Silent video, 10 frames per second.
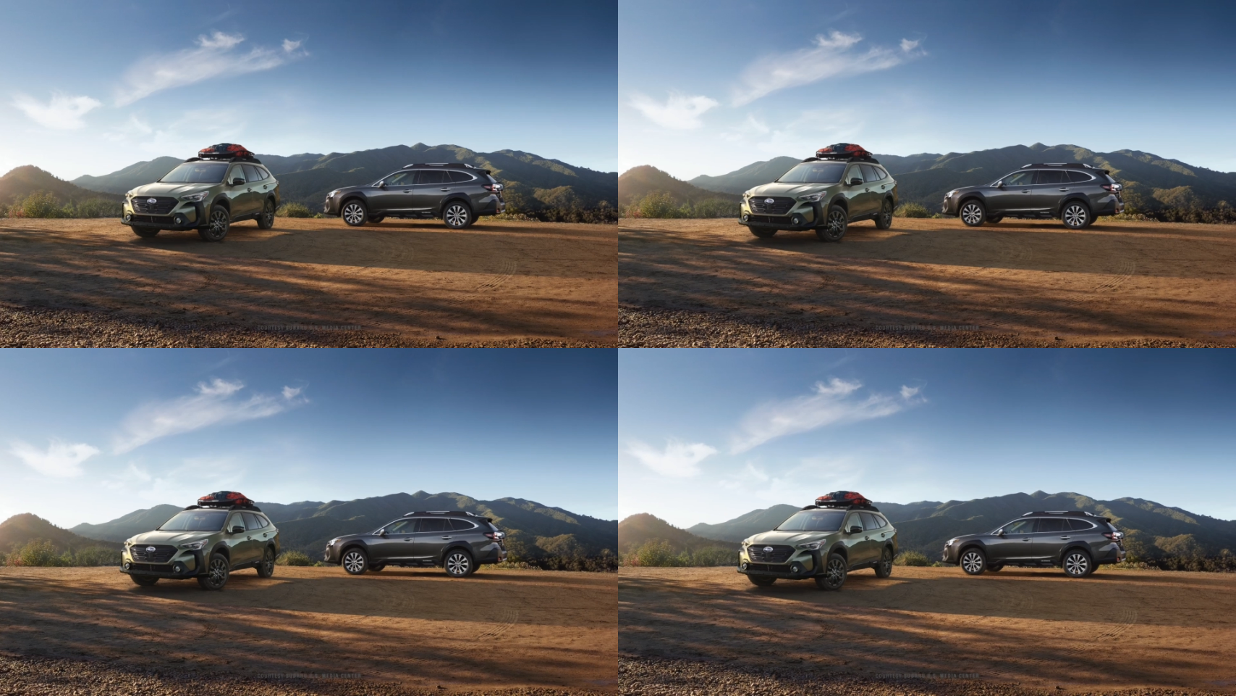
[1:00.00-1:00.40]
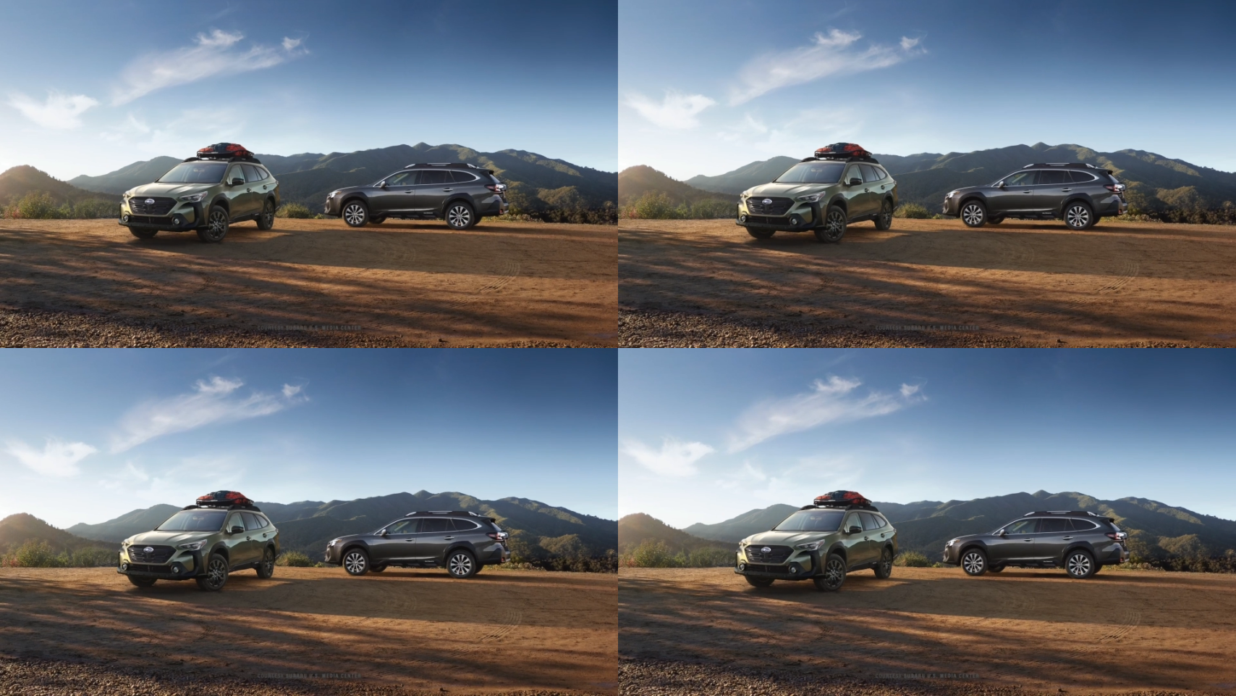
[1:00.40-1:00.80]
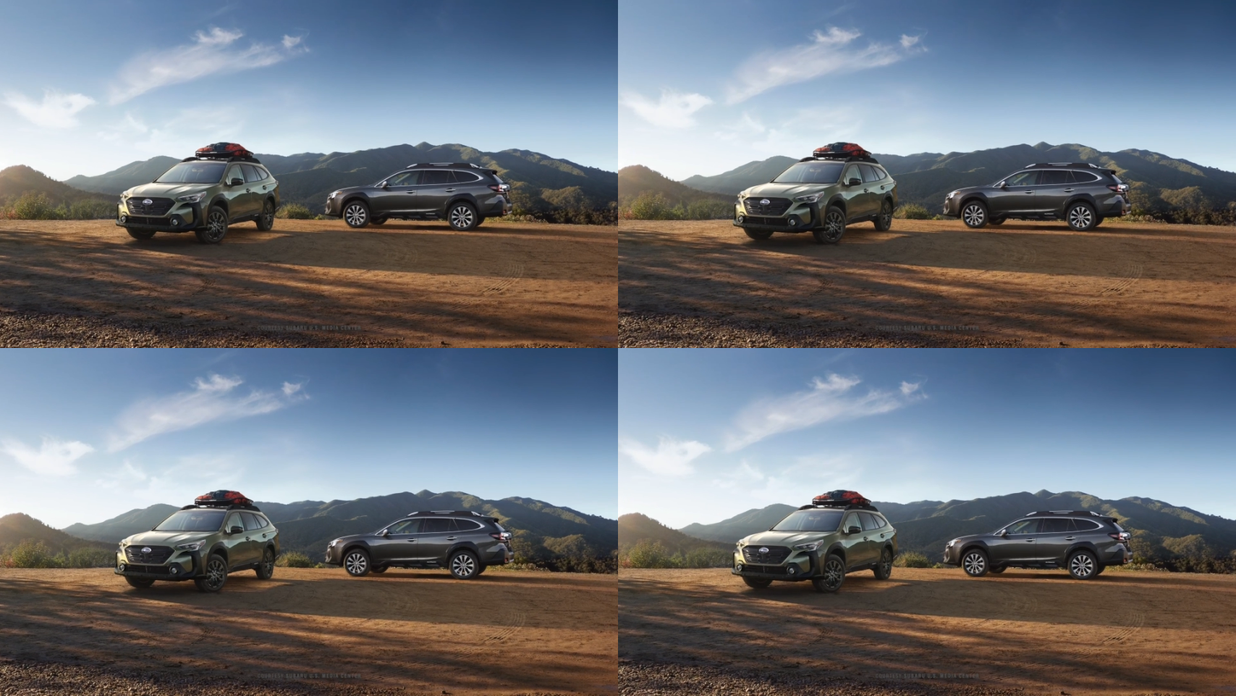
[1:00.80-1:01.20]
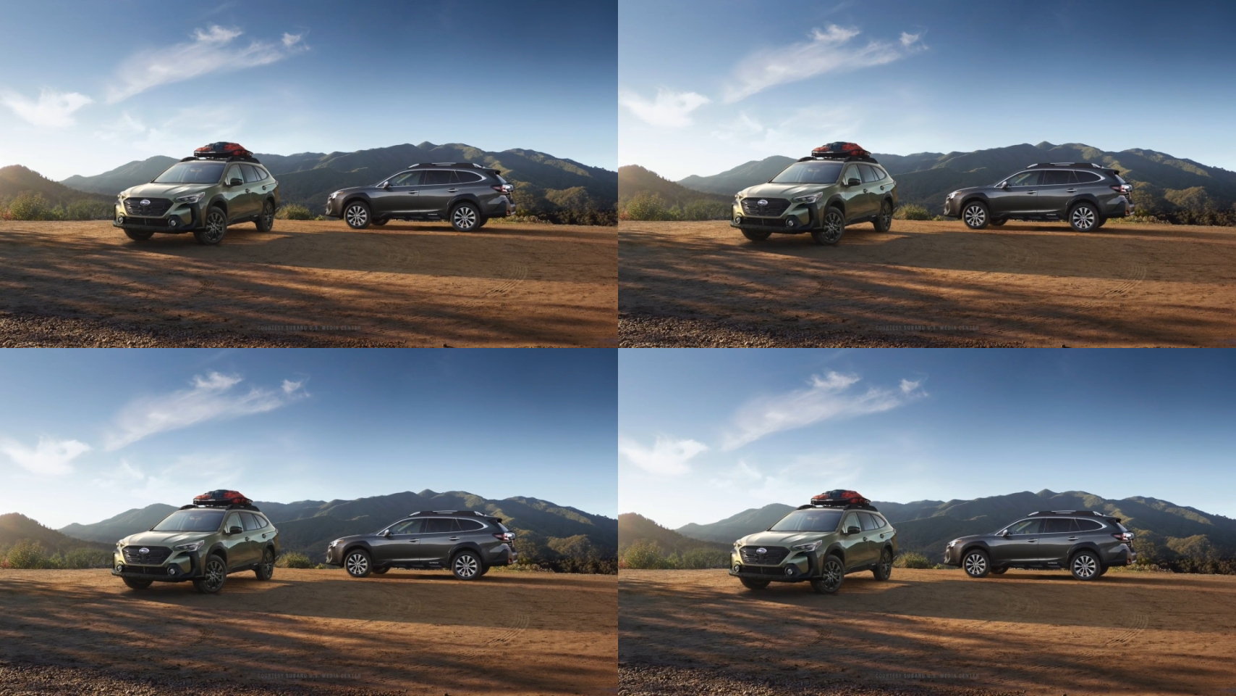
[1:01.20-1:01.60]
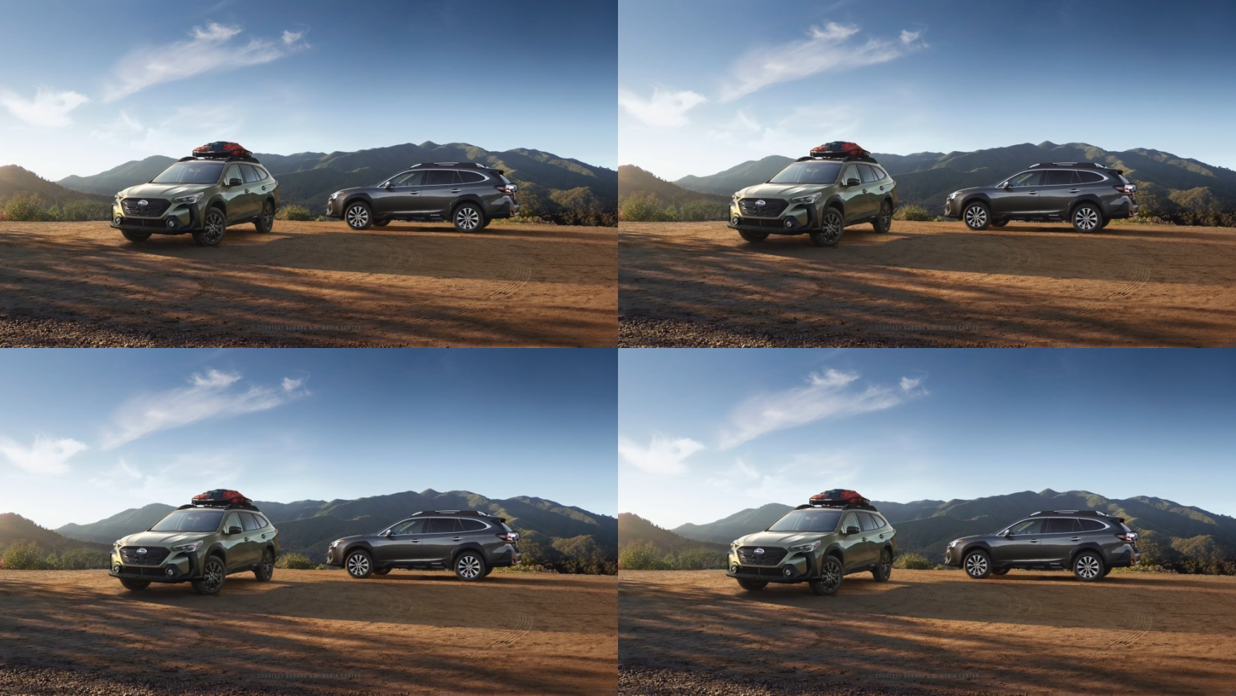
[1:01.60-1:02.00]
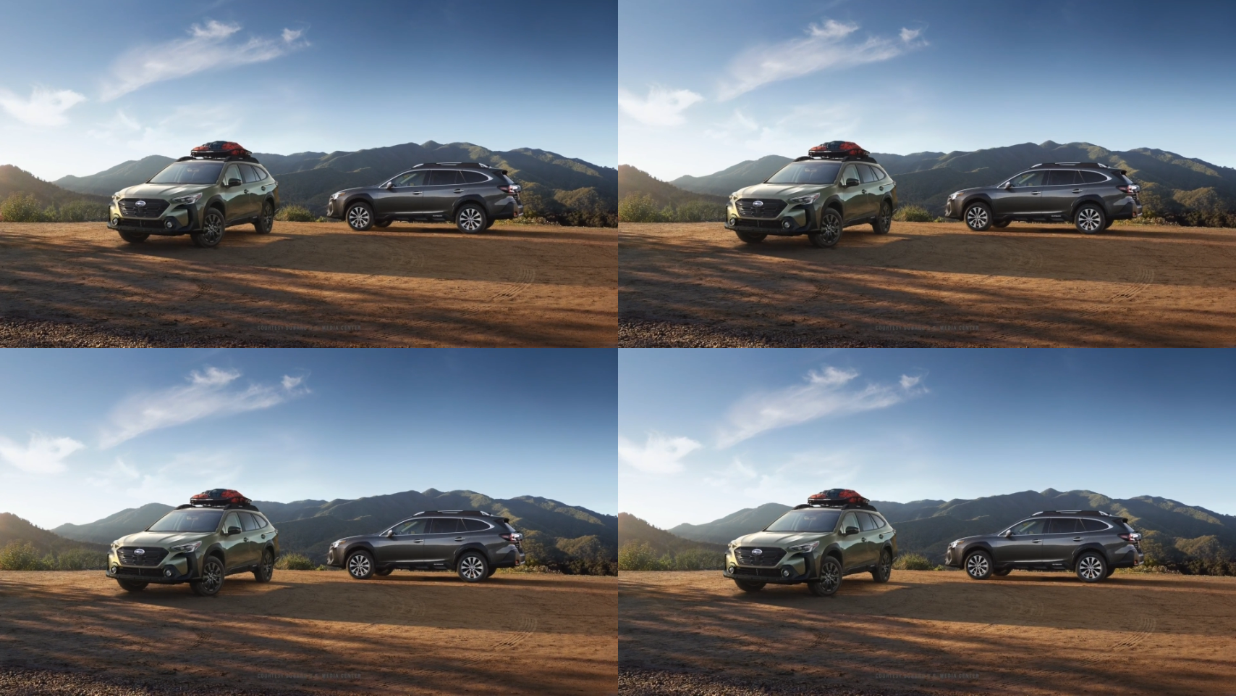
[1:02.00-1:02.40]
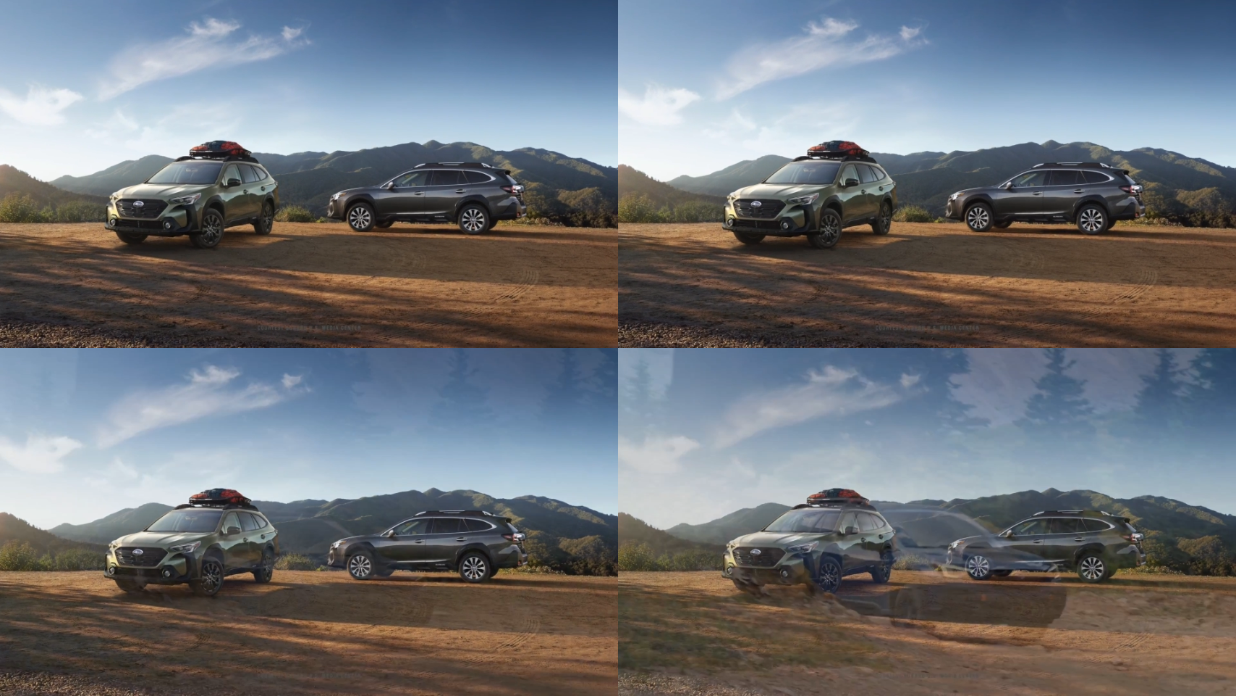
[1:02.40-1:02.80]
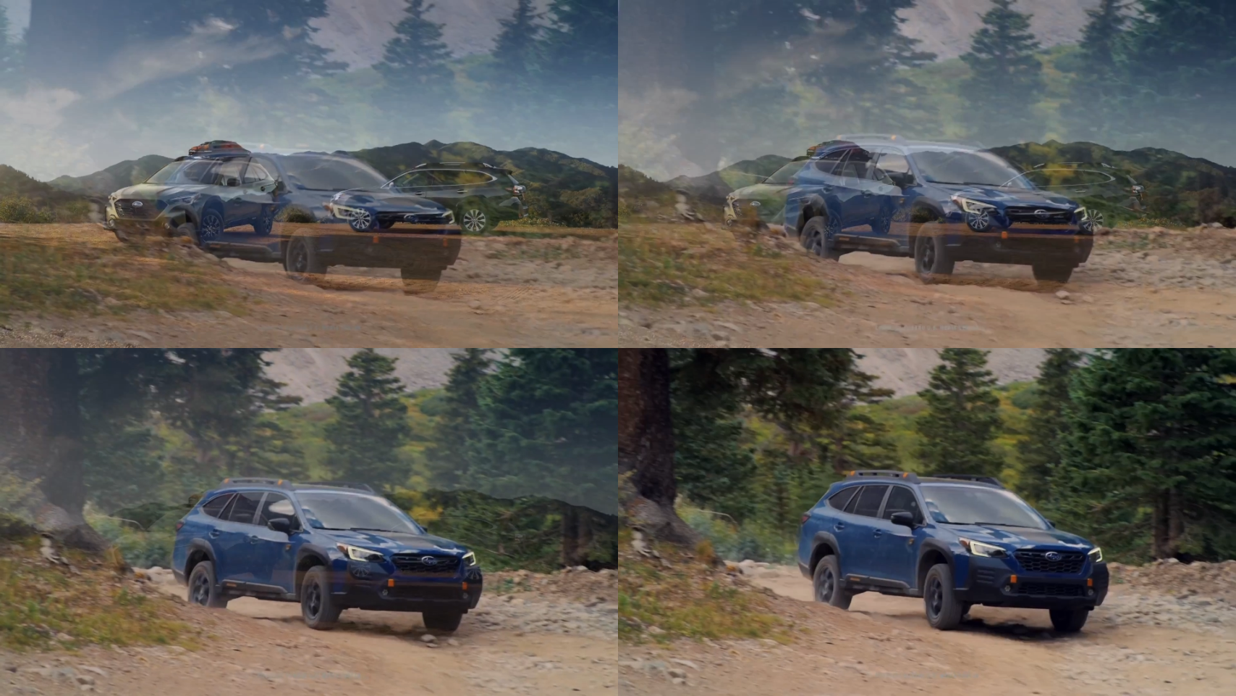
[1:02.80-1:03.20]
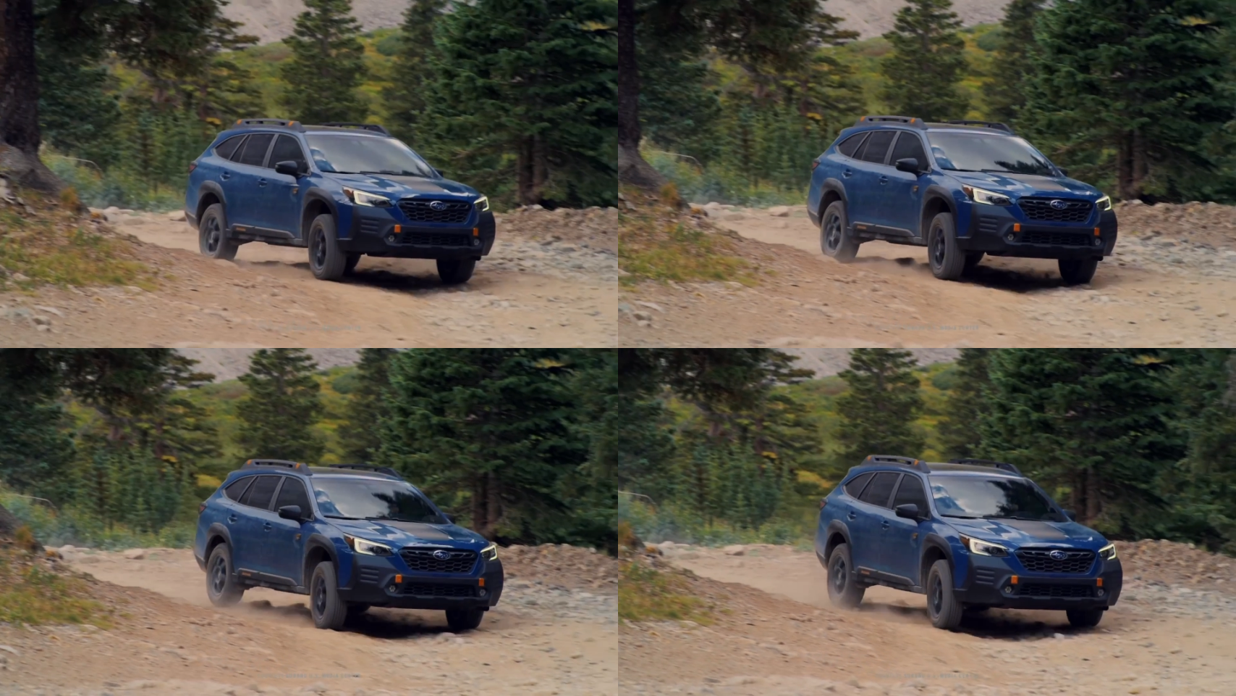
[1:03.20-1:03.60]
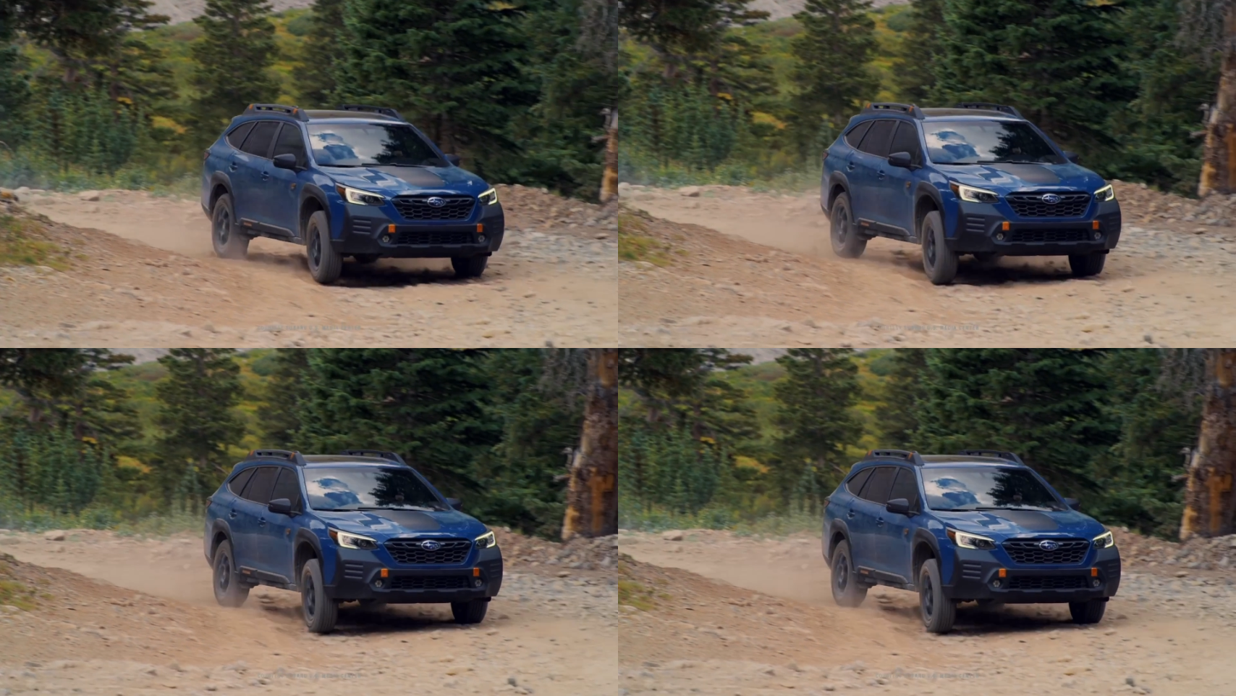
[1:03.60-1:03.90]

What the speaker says: (no speaker visible)